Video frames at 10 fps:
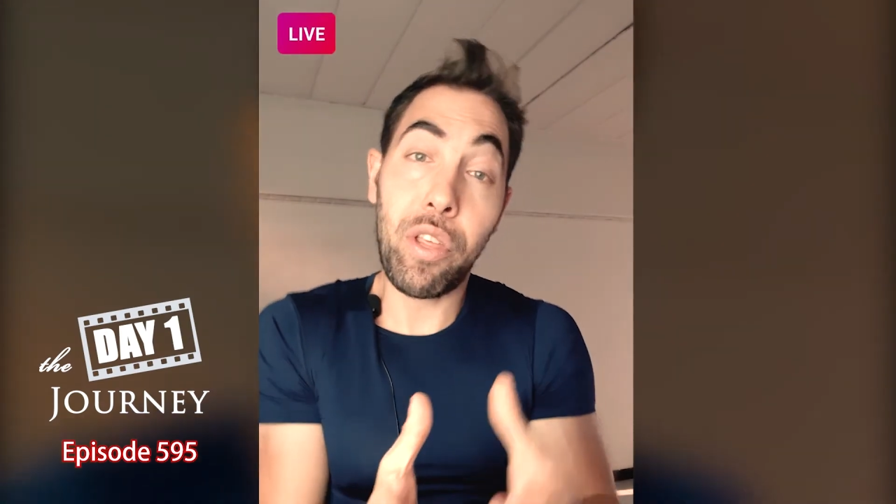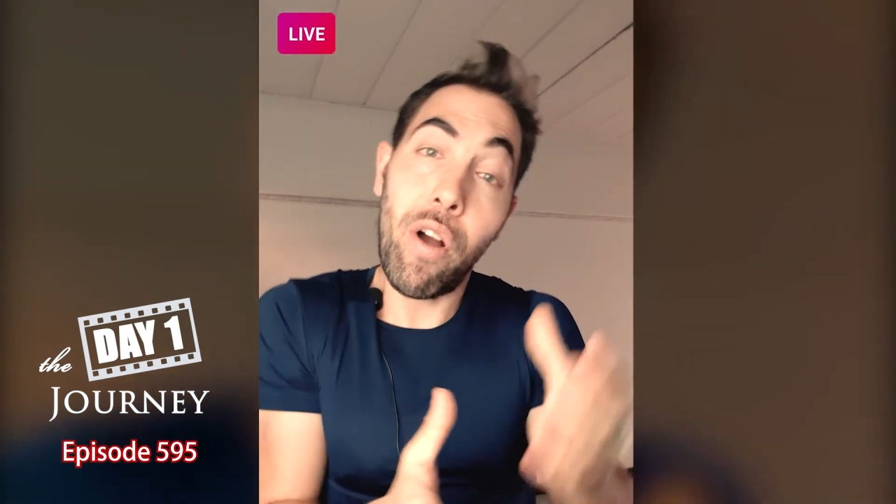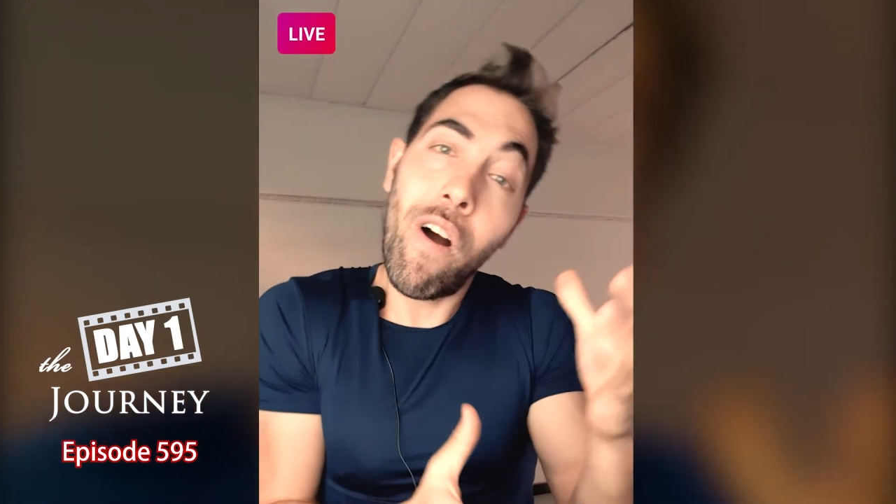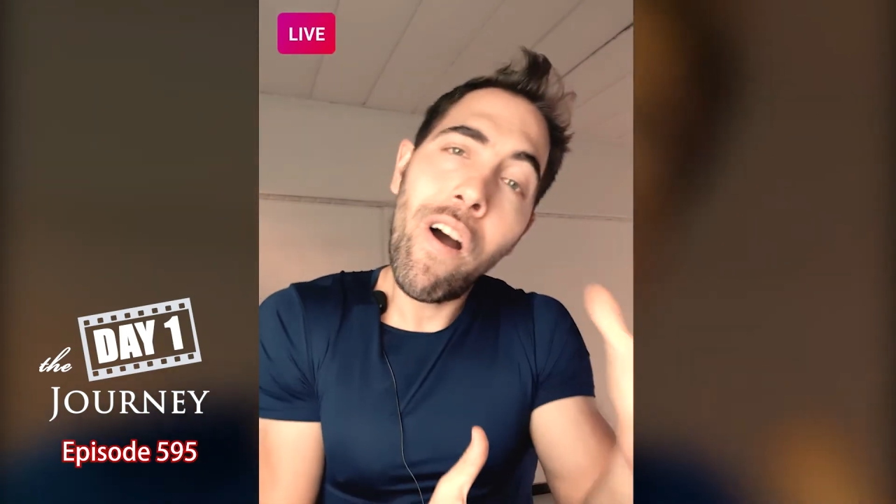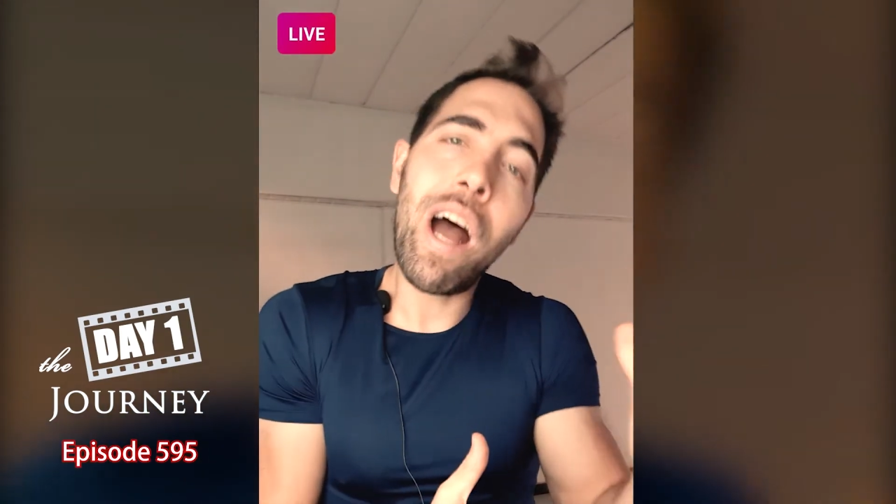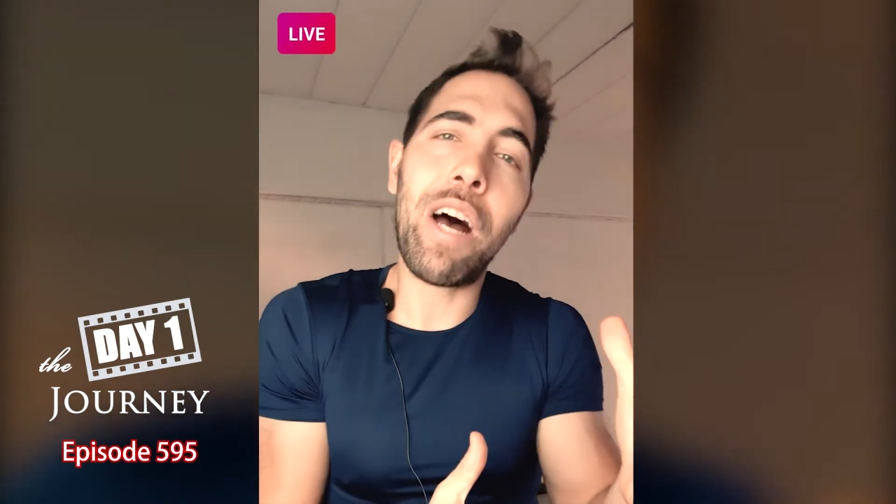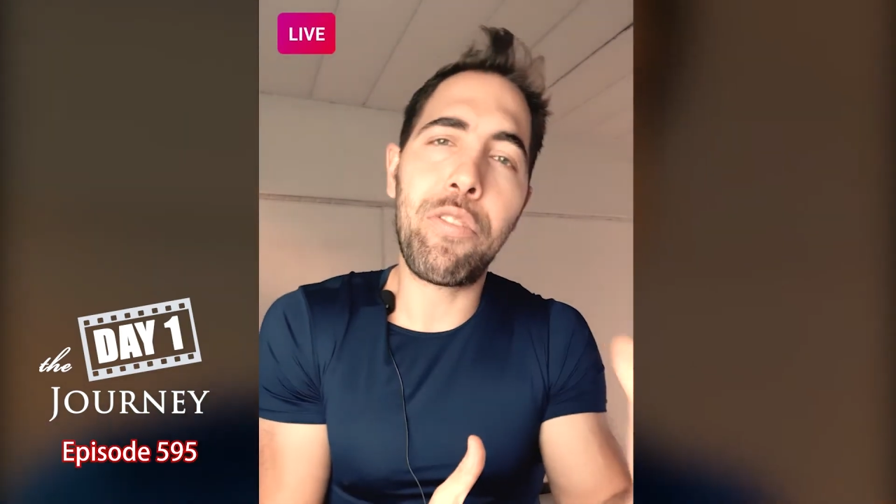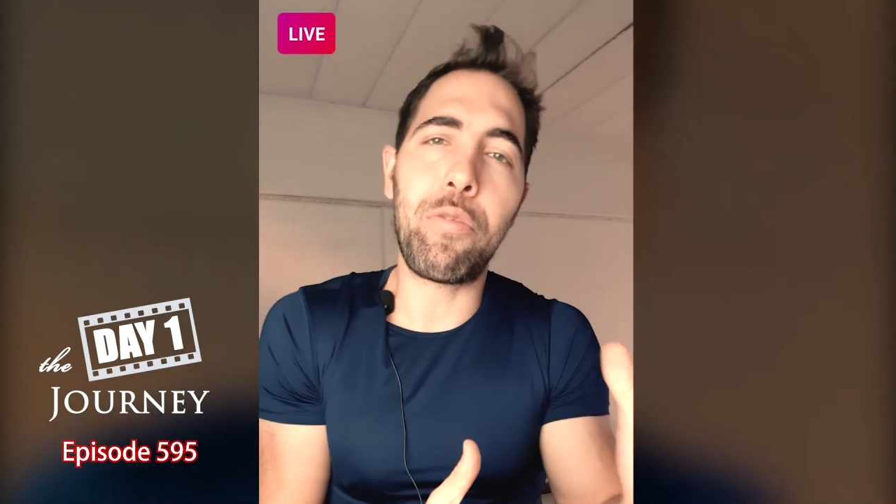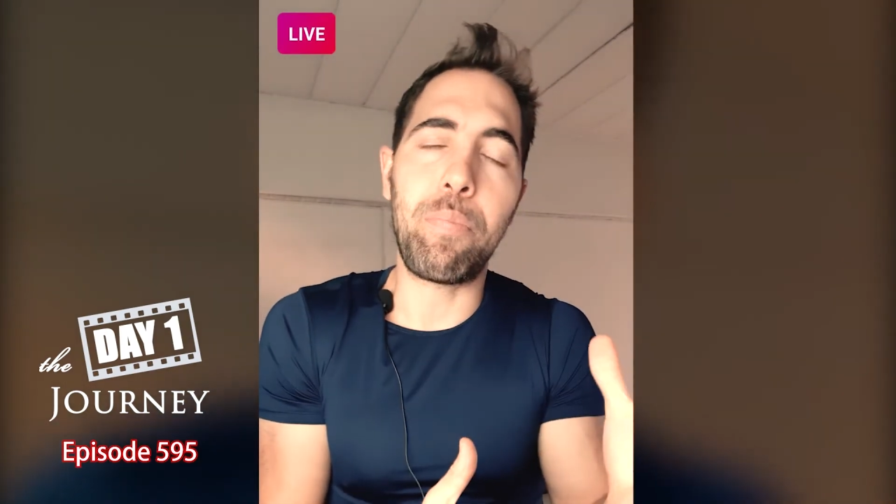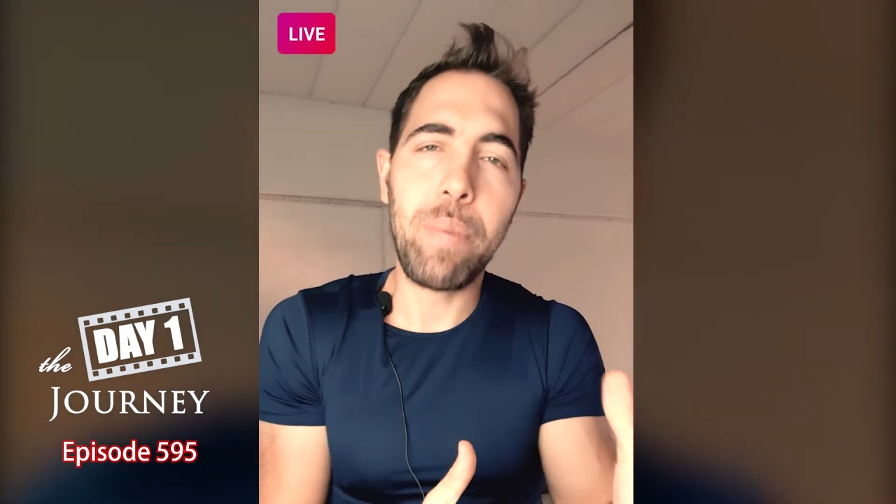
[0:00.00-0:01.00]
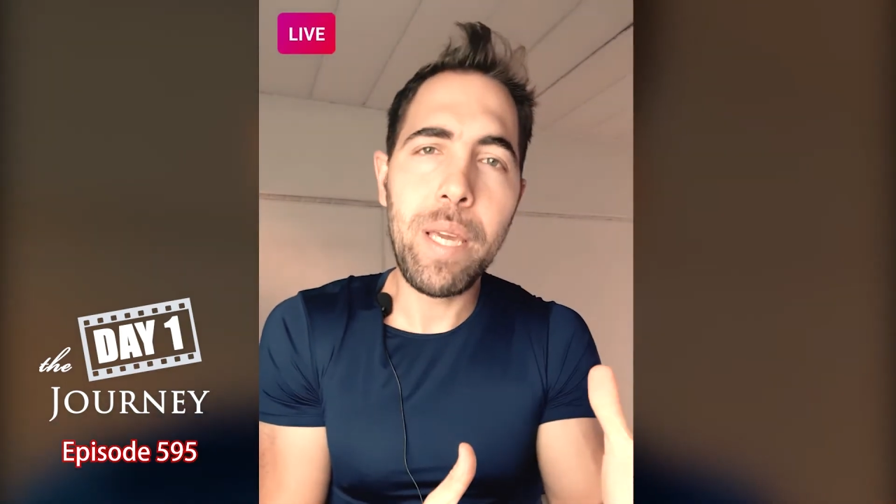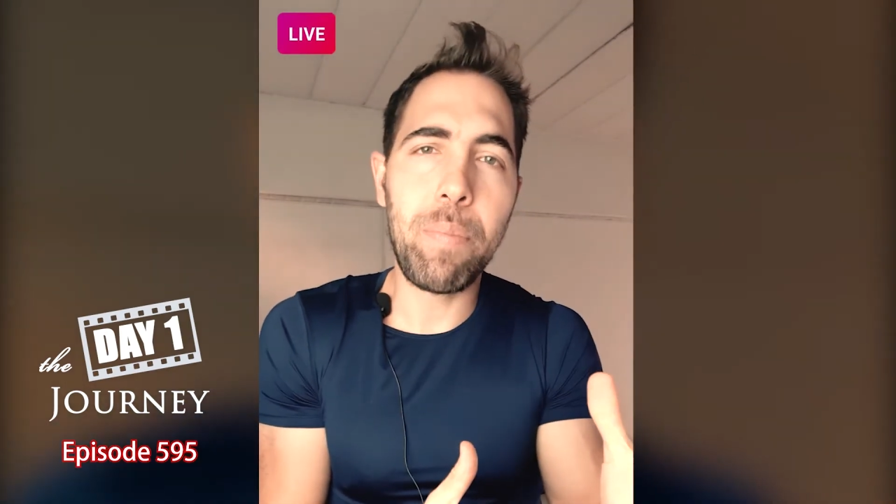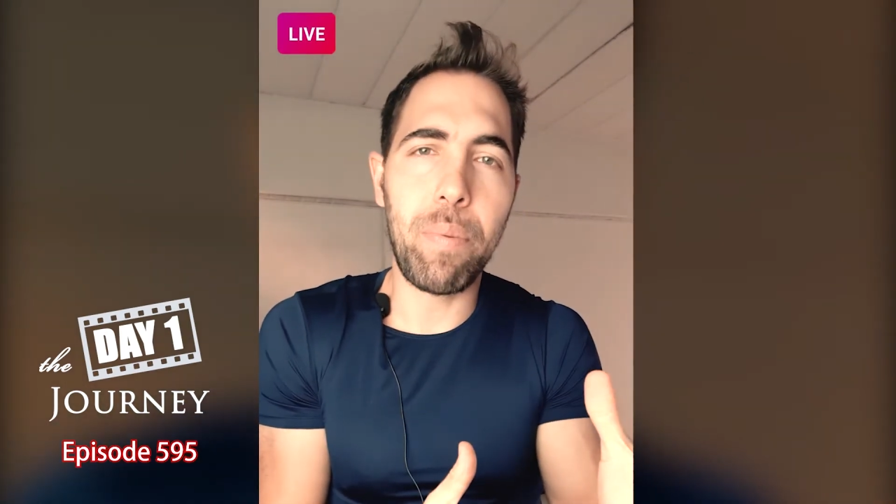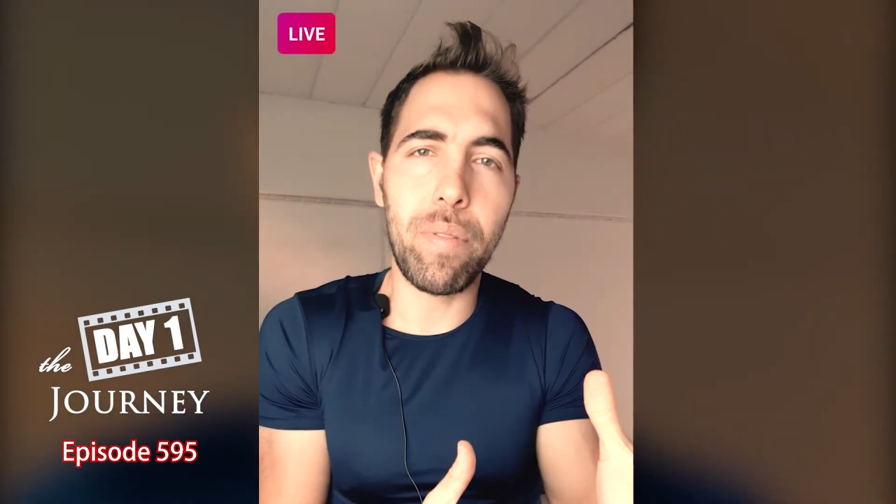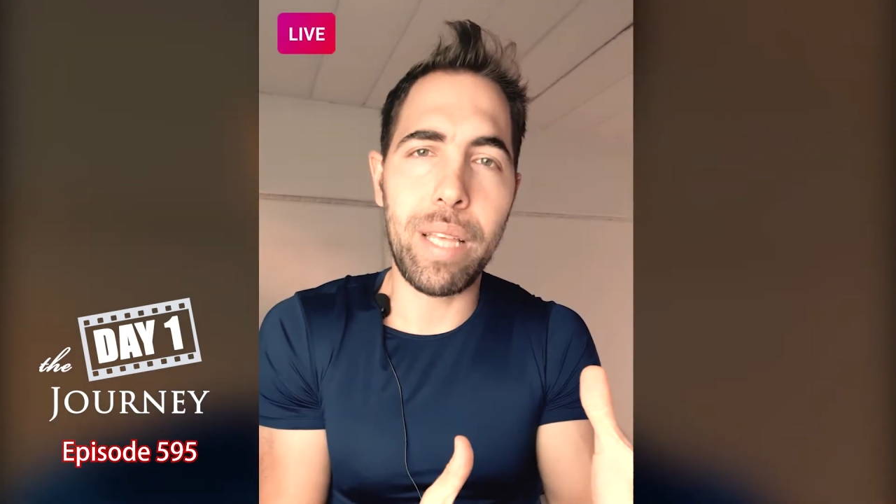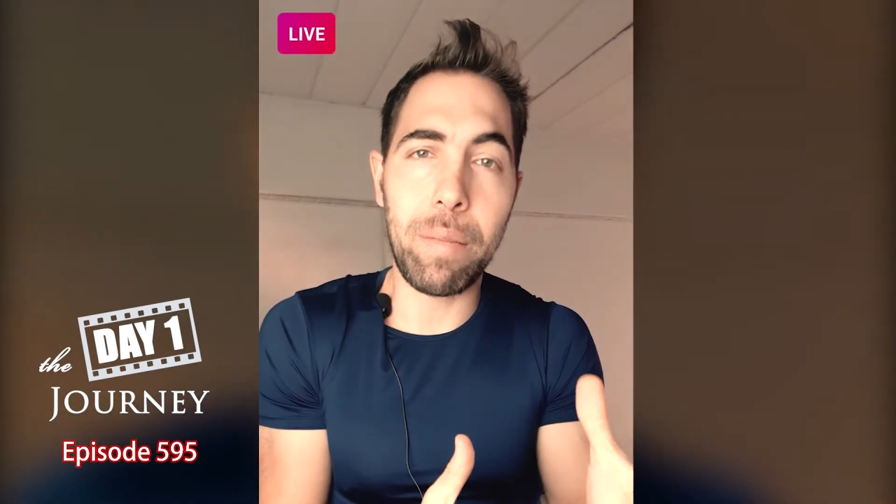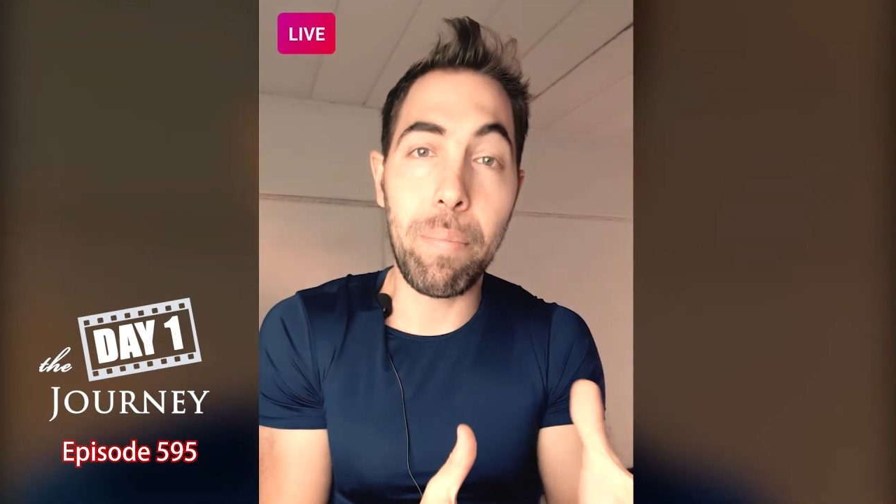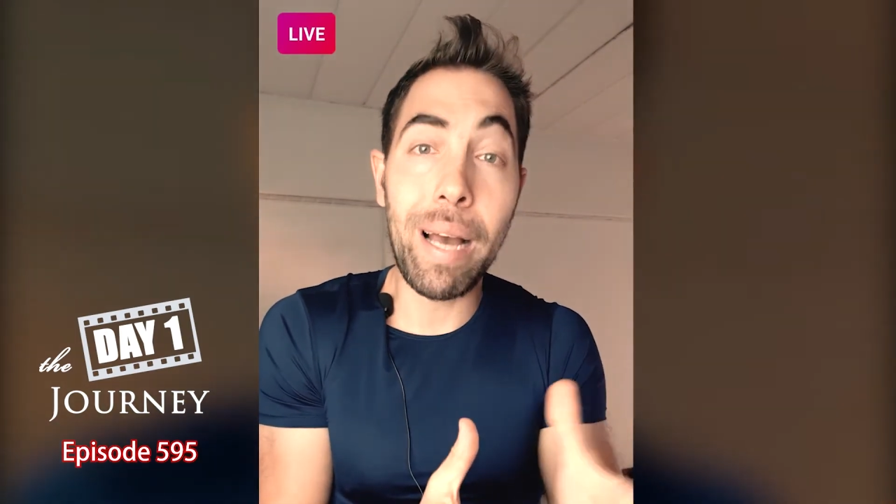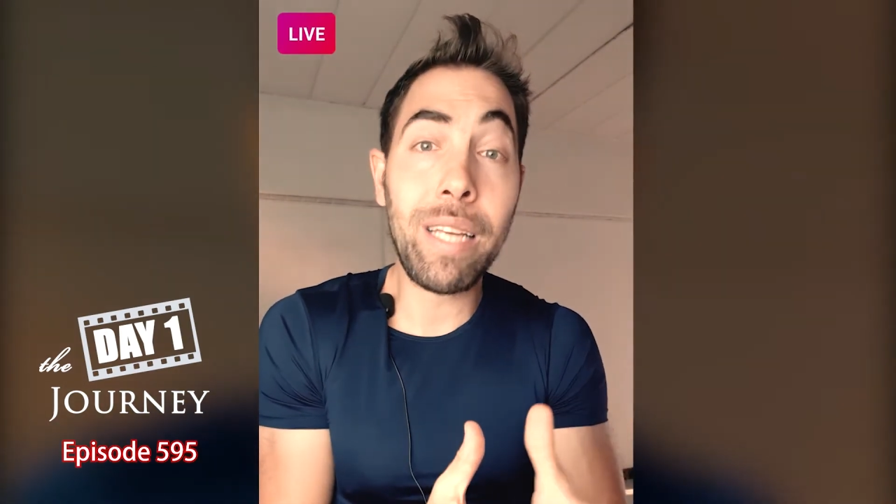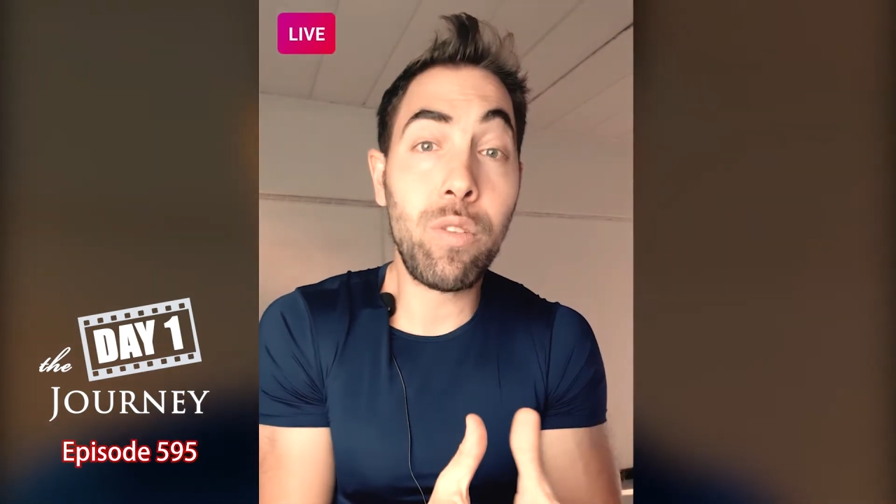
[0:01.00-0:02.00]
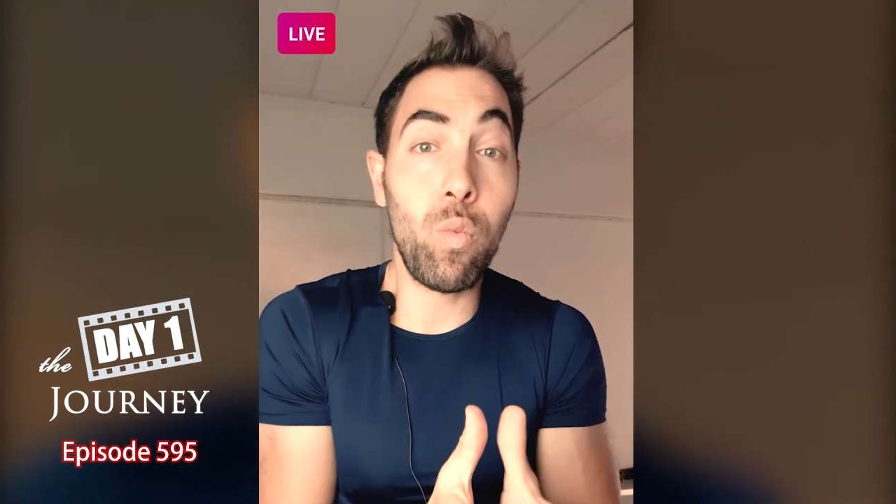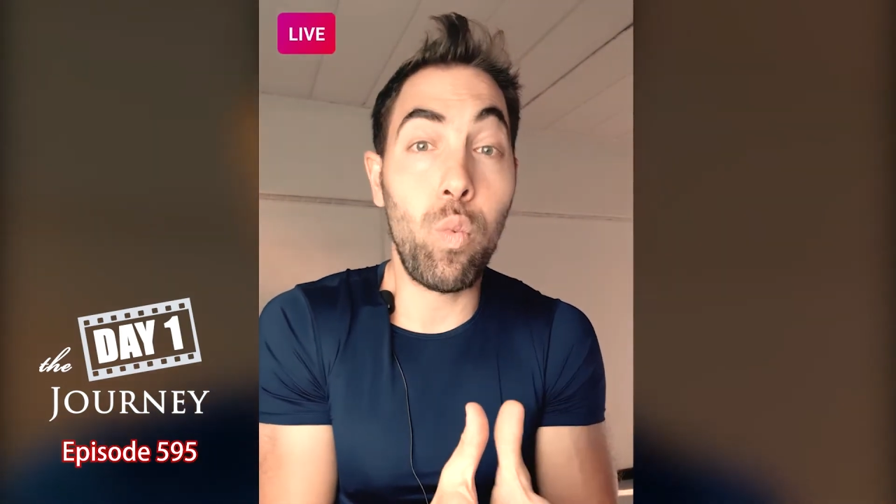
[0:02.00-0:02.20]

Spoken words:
there are other people that might